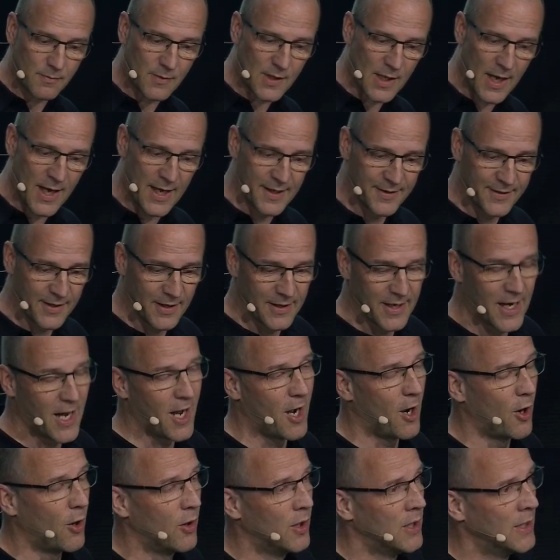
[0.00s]
until
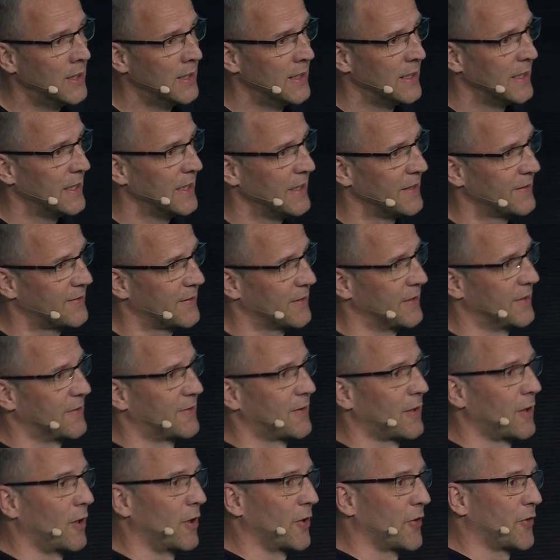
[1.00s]
now is
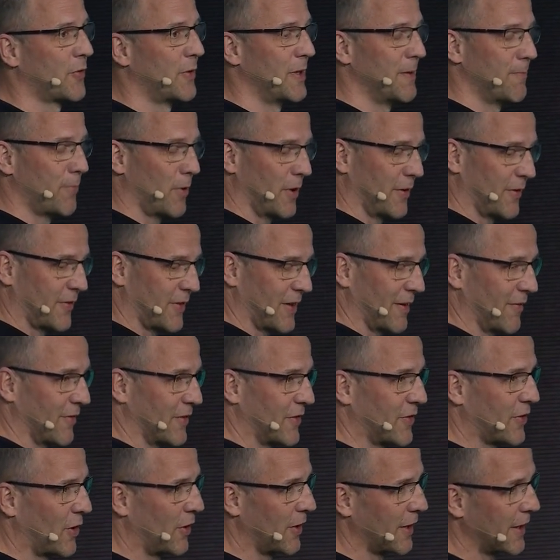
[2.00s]
Claude 3.7
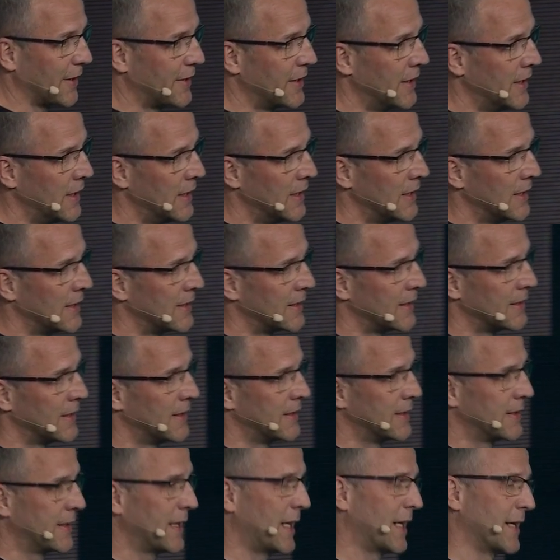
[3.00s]
Sonnet,
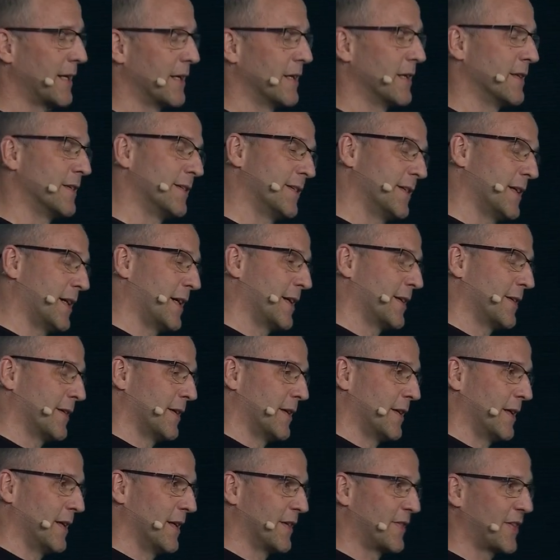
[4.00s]
that
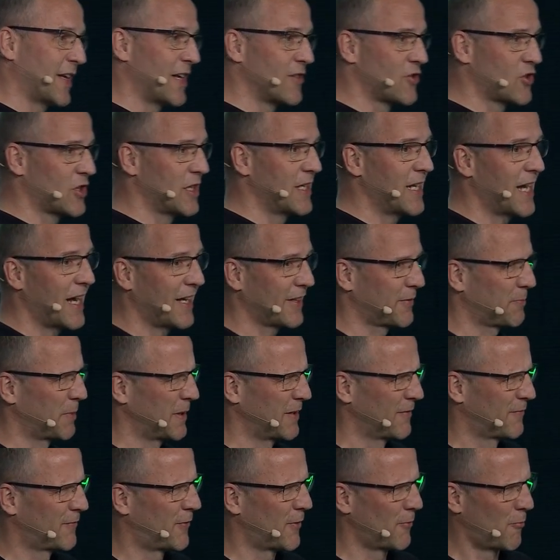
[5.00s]
essentially has
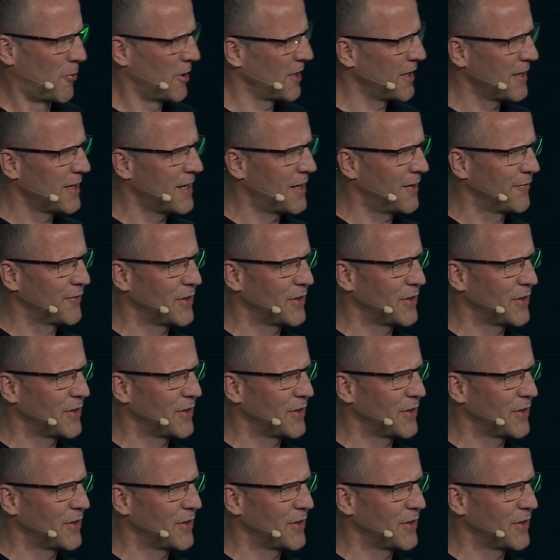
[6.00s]
been for 1.5